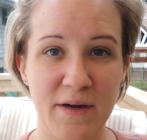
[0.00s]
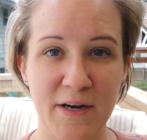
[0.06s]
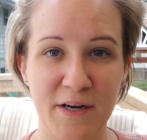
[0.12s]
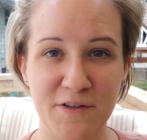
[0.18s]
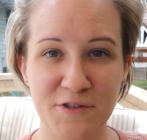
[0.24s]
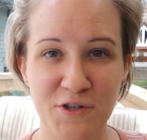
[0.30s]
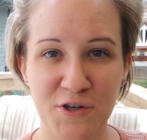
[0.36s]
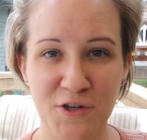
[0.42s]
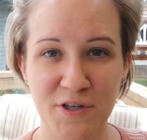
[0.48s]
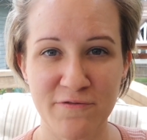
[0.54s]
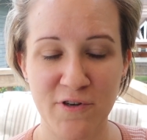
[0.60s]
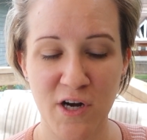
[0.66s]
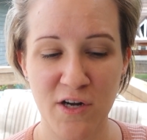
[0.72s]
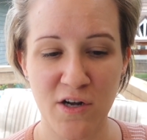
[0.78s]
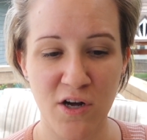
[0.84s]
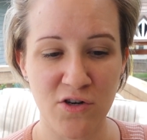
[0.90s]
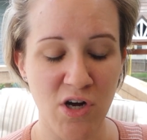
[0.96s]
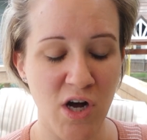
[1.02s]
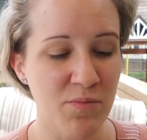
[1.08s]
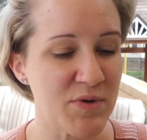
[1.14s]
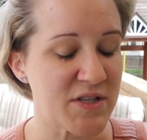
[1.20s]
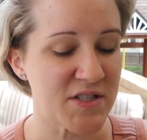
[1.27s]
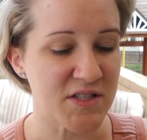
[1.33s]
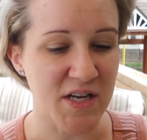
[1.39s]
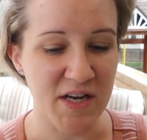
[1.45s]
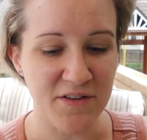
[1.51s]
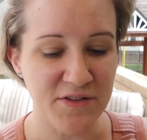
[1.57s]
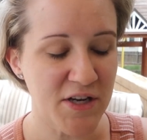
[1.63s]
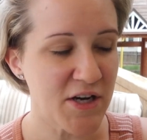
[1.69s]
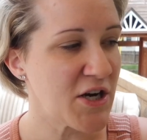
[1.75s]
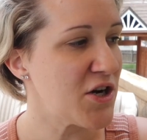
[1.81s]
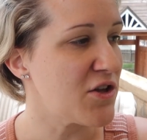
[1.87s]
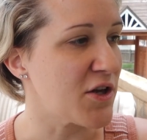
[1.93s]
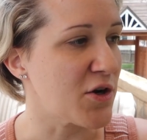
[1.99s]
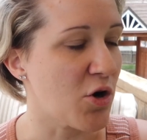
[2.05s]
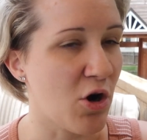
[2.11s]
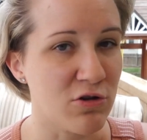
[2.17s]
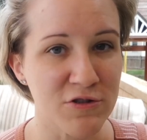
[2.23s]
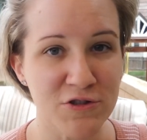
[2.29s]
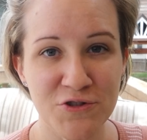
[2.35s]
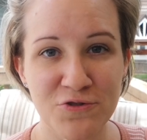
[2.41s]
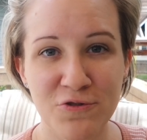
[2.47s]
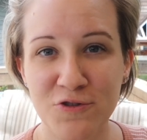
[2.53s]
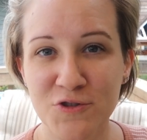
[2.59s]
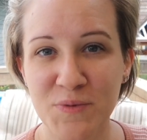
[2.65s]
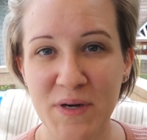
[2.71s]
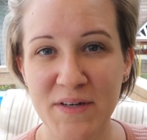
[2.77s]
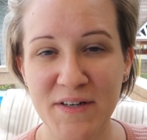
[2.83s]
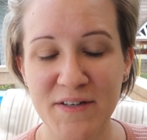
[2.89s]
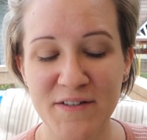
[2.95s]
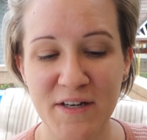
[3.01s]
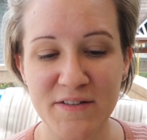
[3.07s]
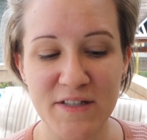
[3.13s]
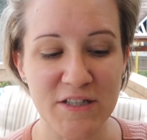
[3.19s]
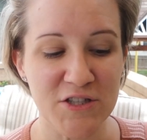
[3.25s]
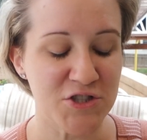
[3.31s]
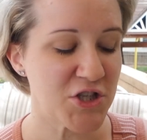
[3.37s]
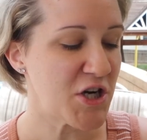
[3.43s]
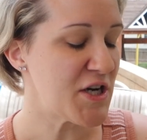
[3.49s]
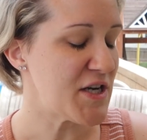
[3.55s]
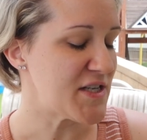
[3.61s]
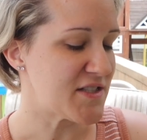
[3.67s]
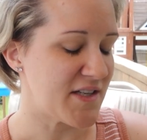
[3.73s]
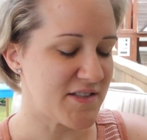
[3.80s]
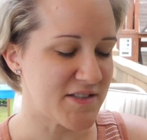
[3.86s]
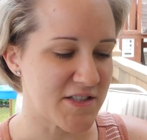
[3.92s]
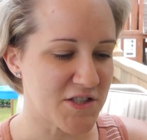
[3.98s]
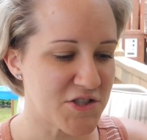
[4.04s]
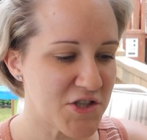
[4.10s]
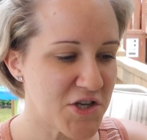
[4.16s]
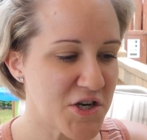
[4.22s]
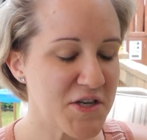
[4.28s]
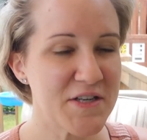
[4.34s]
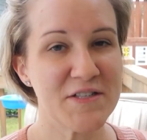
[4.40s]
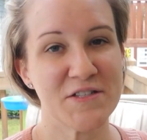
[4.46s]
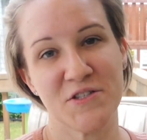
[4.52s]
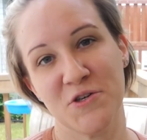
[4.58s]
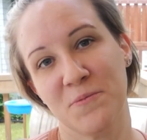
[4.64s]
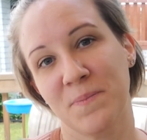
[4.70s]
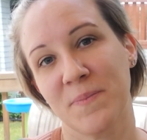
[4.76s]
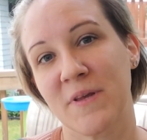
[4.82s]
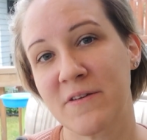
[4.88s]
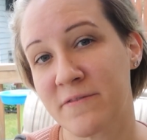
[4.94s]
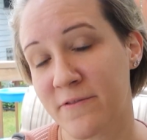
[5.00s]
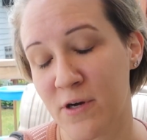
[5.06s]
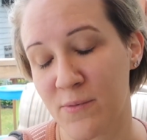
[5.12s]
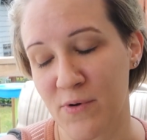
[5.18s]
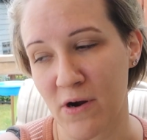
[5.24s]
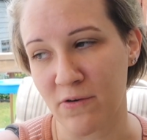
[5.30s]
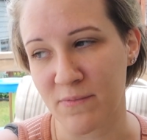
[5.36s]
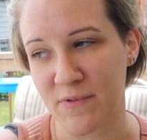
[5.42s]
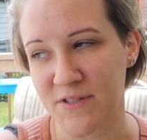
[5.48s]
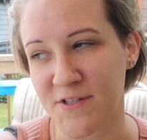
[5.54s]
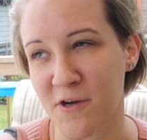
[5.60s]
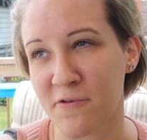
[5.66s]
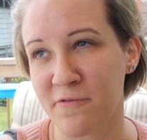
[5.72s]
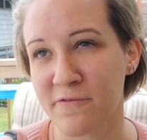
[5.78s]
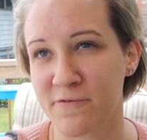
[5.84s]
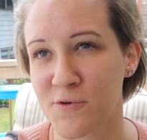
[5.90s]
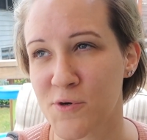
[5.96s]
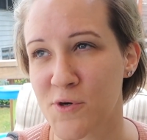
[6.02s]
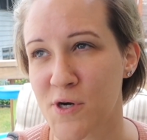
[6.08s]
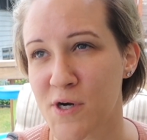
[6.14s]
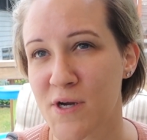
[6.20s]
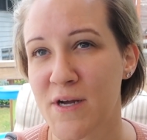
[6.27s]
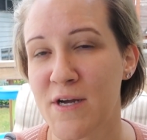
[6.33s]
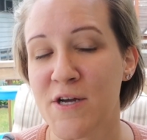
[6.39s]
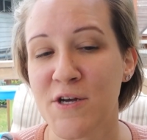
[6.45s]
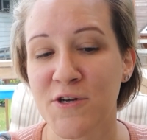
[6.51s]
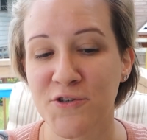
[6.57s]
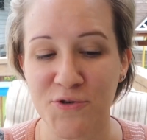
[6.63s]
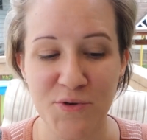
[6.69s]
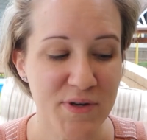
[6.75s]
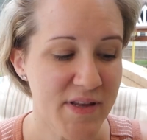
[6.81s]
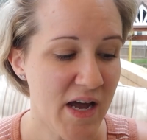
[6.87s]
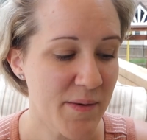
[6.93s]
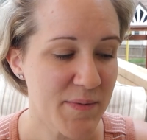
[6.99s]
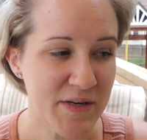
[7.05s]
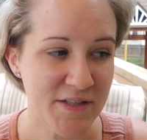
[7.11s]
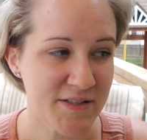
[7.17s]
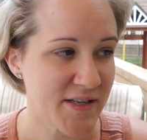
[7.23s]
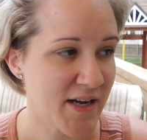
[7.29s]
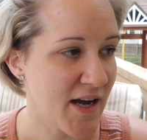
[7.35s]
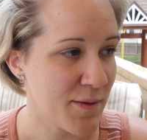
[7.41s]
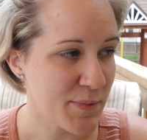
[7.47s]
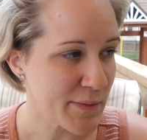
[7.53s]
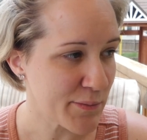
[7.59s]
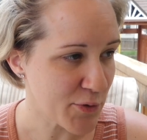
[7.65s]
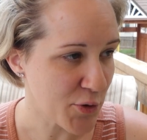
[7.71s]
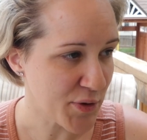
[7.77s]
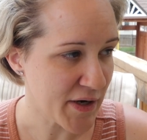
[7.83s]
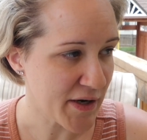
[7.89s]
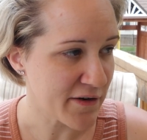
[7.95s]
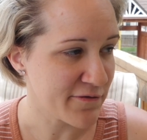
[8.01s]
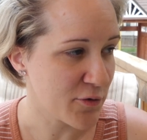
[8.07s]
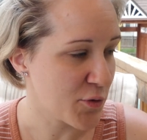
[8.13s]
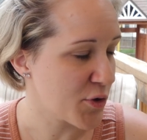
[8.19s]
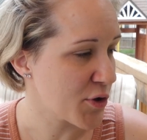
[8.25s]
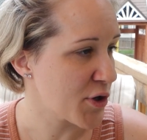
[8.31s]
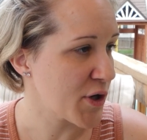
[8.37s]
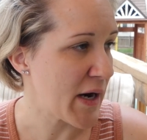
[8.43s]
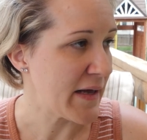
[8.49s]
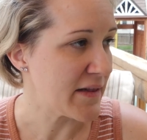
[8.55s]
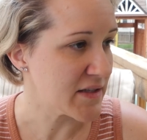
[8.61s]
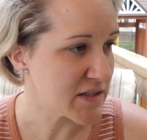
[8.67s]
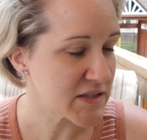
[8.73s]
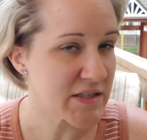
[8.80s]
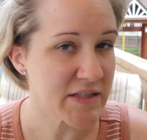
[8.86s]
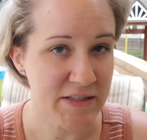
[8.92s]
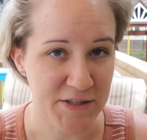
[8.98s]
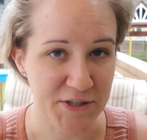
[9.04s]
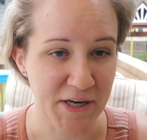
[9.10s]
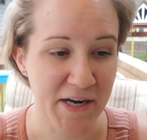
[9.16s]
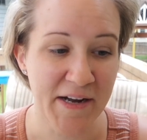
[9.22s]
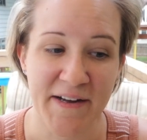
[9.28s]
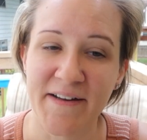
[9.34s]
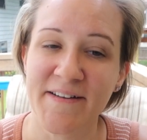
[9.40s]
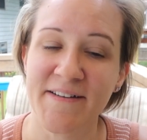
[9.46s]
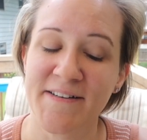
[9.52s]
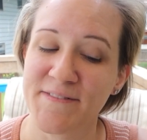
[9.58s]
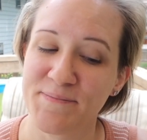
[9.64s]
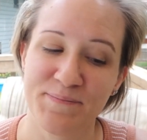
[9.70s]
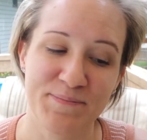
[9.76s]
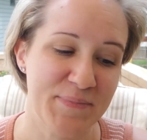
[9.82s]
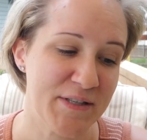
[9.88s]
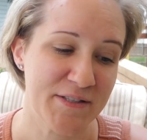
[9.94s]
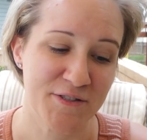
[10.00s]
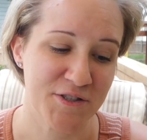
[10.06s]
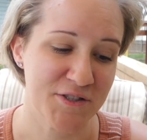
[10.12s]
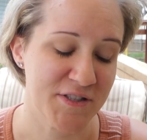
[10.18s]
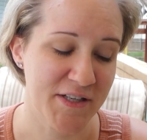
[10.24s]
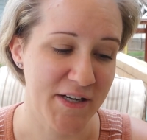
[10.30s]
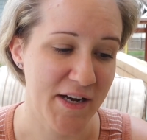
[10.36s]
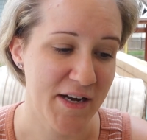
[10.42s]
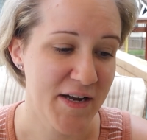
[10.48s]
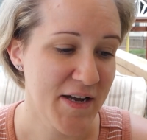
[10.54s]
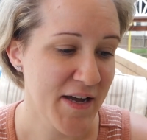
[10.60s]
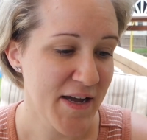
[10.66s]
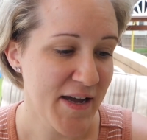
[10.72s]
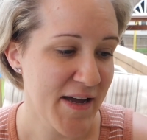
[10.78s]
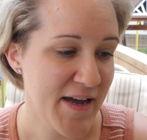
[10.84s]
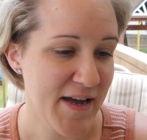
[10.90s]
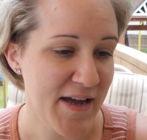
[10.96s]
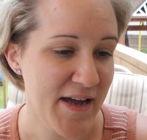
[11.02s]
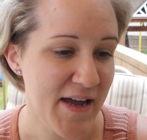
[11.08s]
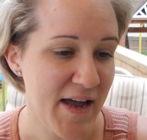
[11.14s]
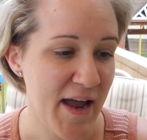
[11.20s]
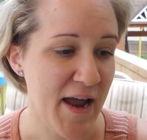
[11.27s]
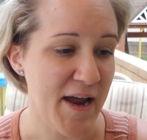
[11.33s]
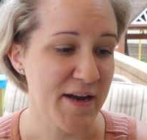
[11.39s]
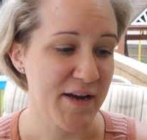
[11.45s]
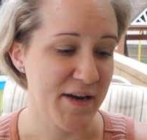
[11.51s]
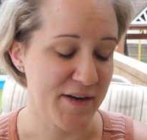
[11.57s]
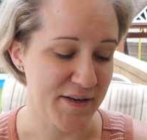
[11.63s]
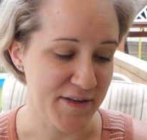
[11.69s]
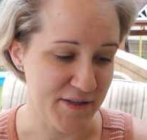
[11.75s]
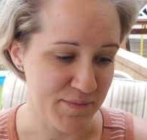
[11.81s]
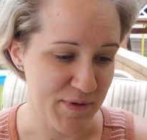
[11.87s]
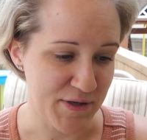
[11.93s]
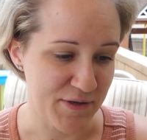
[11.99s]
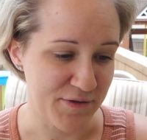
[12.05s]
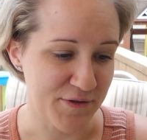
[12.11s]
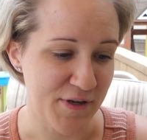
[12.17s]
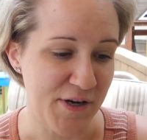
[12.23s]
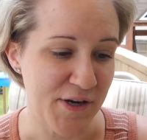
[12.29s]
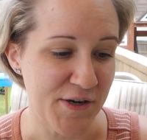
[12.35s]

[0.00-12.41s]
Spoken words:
I got the curtain rod hung up. It's in there, like all the screws went in like they should. It's nice and sturdy, so I was very proud of myself for doing that, because that had been broken for at least a year. It had been just like hanging in the middle.